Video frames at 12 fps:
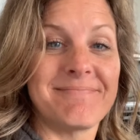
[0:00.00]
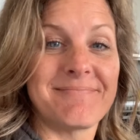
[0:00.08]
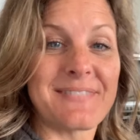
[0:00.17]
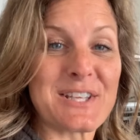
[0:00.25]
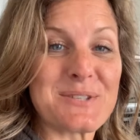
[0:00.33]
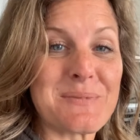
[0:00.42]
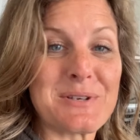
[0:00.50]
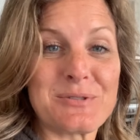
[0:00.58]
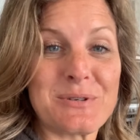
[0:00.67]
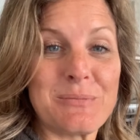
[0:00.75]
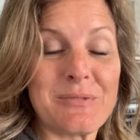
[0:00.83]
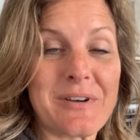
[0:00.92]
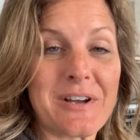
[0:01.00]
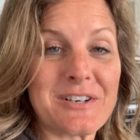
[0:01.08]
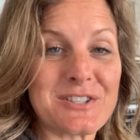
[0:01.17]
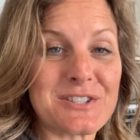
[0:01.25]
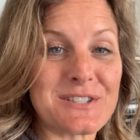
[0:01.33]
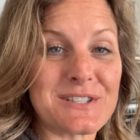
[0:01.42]
that's my stream of
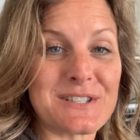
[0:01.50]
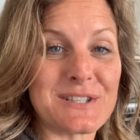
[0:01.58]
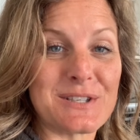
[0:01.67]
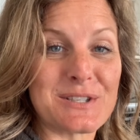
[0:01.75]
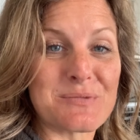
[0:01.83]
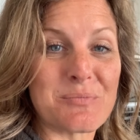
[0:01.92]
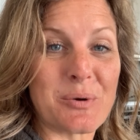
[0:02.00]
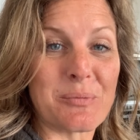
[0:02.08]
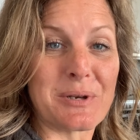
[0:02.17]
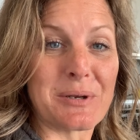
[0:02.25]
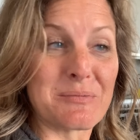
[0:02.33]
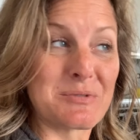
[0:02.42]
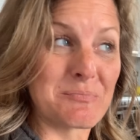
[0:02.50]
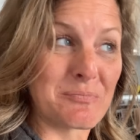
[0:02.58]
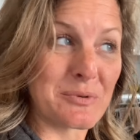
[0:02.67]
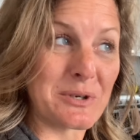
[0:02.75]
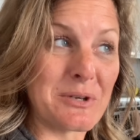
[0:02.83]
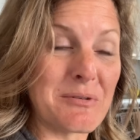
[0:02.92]
consciousness in this moment. I'm
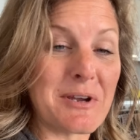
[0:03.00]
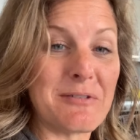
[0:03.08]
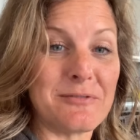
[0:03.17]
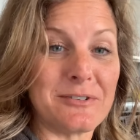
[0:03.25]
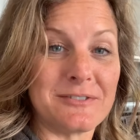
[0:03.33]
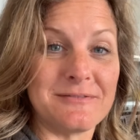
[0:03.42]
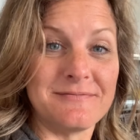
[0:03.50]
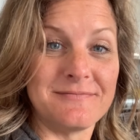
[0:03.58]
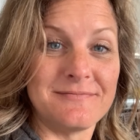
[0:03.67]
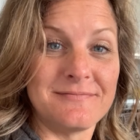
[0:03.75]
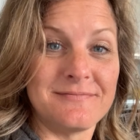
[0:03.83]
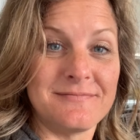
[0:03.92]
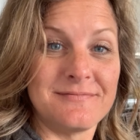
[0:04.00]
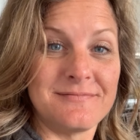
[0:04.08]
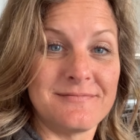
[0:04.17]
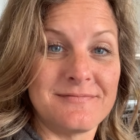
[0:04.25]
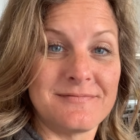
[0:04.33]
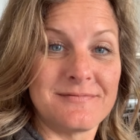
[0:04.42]
pretty grateful
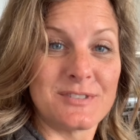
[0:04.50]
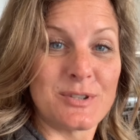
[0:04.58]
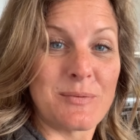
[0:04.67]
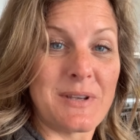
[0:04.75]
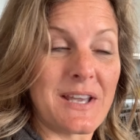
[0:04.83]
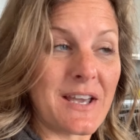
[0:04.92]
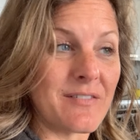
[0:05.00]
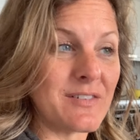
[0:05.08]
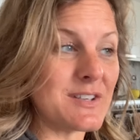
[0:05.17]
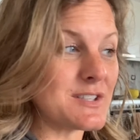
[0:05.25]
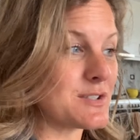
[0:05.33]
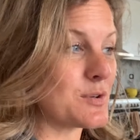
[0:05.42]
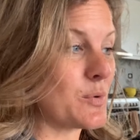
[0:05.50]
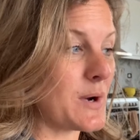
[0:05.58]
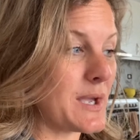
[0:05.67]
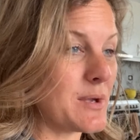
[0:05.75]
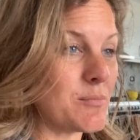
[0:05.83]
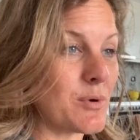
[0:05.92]
to be having this
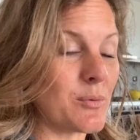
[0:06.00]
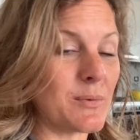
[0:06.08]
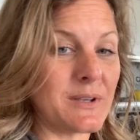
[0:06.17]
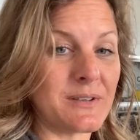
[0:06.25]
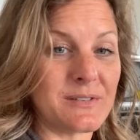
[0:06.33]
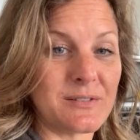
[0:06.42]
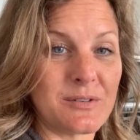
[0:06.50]
quiet moment.